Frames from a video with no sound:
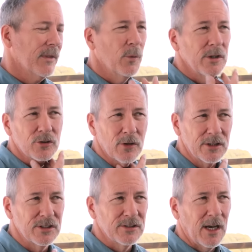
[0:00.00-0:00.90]
When you
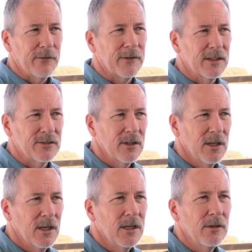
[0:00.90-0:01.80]
stretch the esophagus,
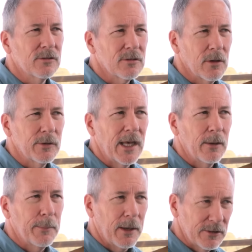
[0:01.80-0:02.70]
you slow
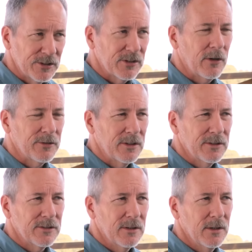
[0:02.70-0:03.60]
down
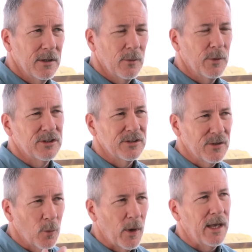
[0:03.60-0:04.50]
peristalsis, which is
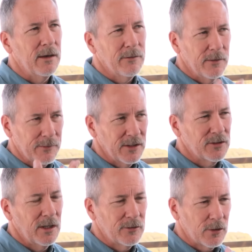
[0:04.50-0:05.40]
the wave of
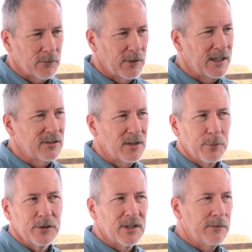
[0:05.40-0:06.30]
concentric rings that
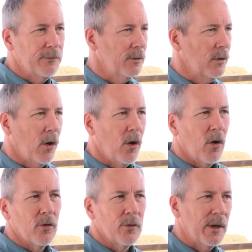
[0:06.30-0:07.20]
push that food
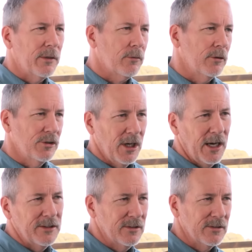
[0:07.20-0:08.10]
all the way through your
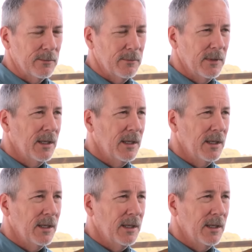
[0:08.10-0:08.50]
GI system.